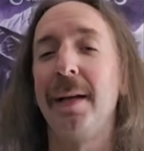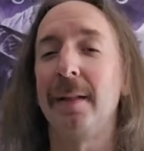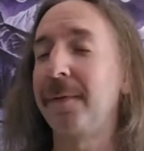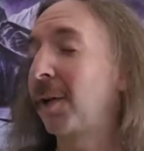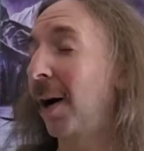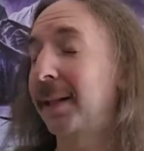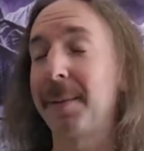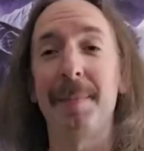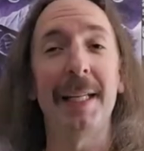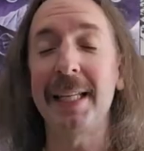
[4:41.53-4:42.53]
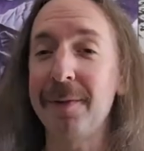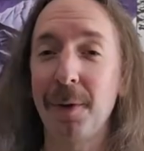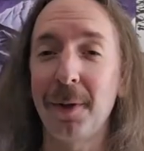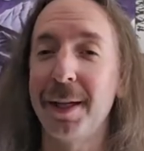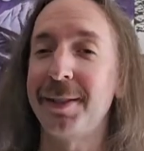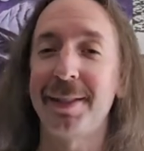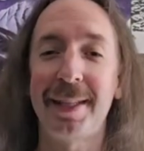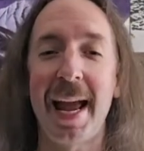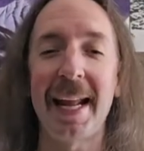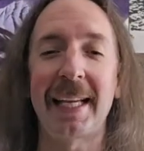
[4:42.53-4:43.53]
They've got the medieval
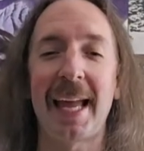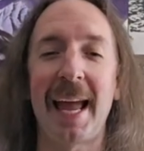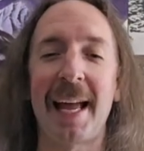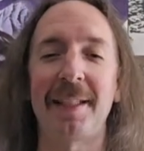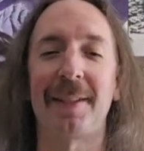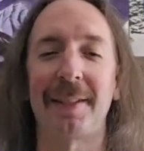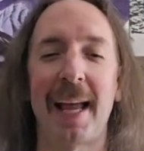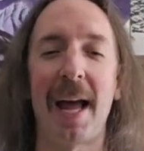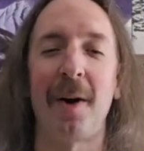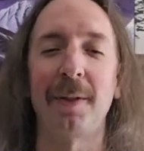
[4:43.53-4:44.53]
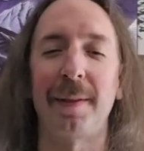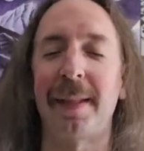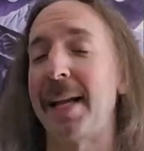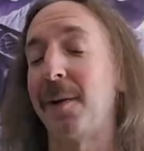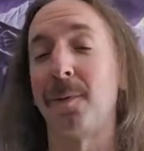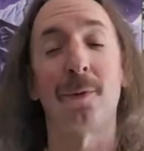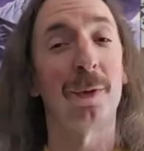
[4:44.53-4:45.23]
aesthetic and sound that